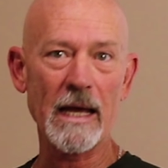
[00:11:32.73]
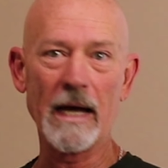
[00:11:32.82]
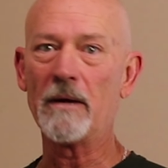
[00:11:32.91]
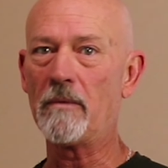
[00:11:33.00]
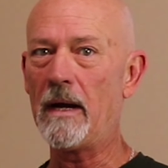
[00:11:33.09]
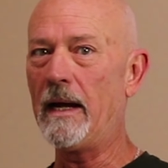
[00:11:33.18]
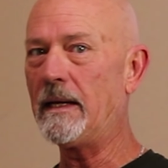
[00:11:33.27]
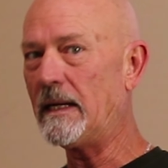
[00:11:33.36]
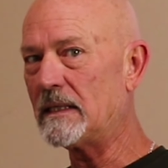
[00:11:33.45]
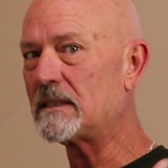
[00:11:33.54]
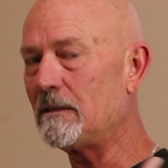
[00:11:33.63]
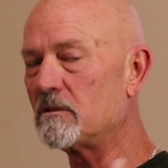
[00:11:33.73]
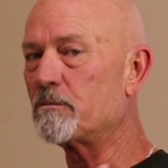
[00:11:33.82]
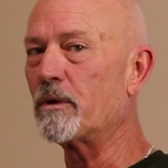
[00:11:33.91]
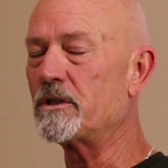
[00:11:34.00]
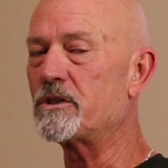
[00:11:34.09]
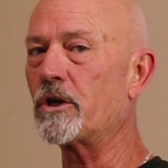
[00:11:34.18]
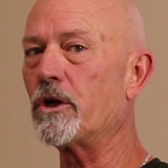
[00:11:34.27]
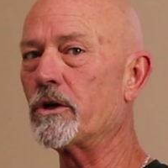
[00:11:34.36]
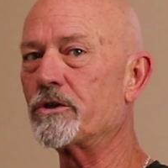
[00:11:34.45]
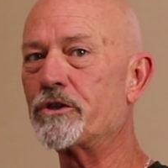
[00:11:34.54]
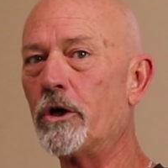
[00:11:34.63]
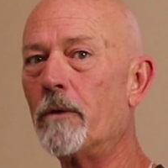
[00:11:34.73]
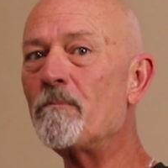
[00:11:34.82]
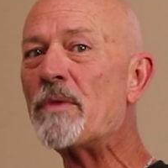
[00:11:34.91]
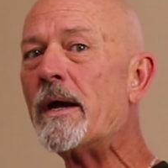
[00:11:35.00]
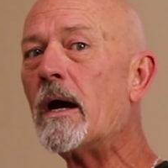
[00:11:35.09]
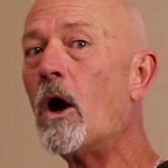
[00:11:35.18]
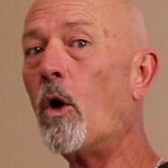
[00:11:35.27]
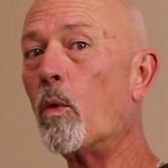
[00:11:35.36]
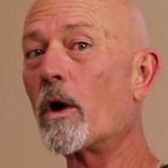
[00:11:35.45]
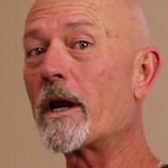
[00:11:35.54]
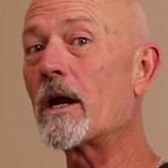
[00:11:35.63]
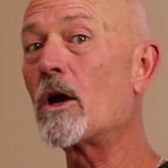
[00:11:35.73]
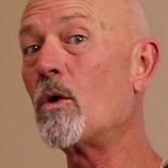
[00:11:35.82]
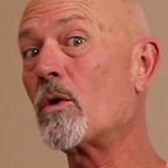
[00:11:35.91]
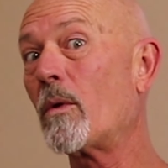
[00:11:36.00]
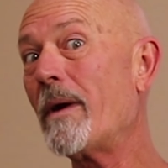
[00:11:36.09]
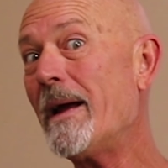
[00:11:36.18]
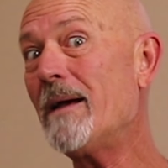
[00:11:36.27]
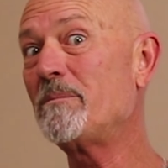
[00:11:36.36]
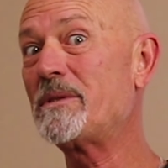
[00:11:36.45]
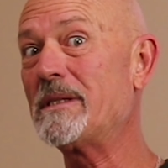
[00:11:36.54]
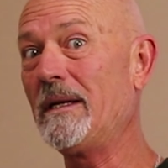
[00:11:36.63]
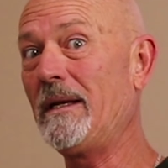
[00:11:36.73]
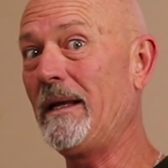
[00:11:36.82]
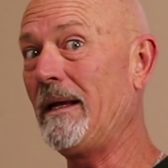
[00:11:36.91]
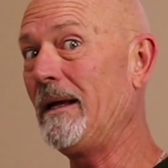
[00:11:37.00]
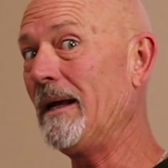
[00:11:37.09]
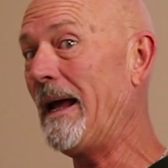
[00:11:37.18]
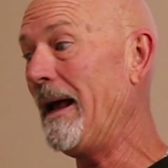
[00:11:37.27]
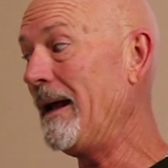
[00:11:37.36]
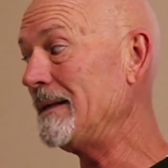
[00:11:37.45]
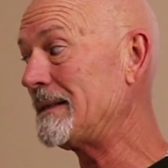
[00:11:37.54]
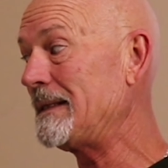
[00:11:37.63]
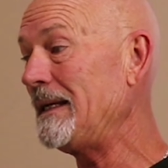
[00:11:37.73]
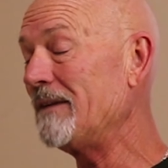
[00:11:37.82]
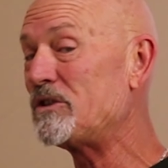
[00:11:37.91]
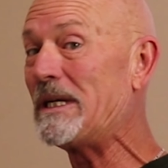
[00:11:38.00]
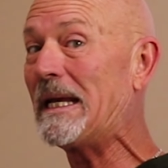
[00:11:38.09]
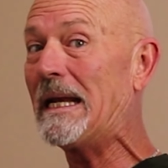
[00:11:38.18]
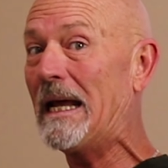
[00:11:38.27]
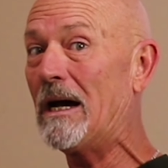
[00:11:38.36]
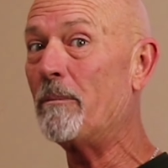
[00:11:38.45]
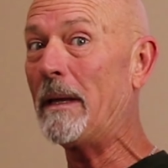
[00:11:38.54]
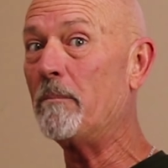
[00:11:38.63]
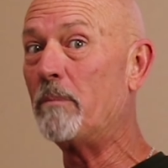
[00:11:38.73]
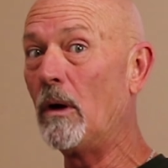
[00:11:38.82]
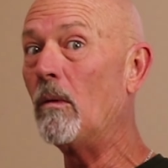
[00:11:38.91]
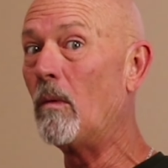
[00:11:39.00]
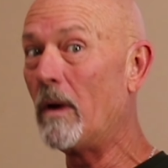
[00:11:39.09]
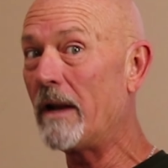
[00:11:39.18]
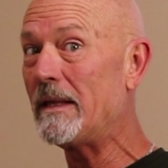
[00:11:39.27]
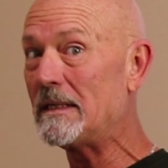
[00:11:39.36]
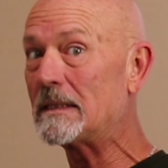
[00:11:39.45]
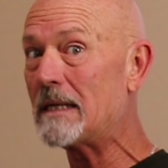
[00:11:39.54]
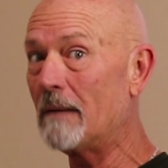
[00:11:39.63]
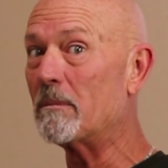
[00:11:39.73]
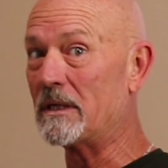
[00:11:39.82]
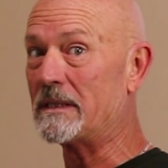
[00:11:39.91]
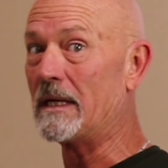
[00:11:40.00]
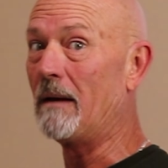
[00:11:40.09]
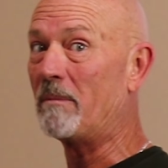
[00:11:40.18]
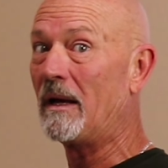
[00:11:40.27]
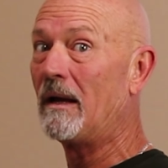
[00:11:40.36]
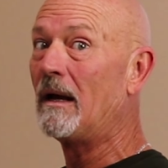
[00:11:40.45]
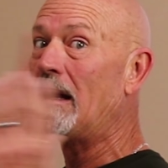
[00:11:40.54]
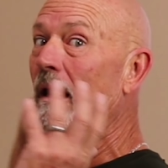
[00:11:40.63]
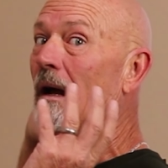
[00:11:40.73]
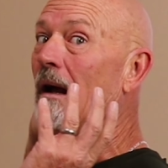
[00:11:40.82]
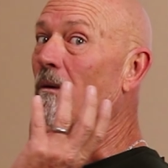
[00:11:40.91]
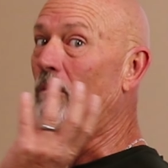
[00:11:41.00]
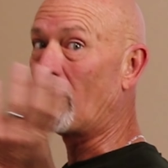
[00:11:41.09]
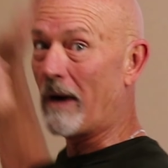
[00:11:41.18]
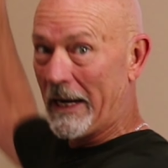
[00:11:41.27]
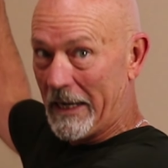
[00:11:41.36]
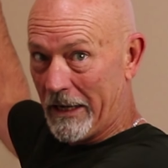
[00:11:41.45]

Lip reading: I got it right, and it seems pretty secure. So we're gonna go grab Cindy and see if she can help me put one of these cupboards up right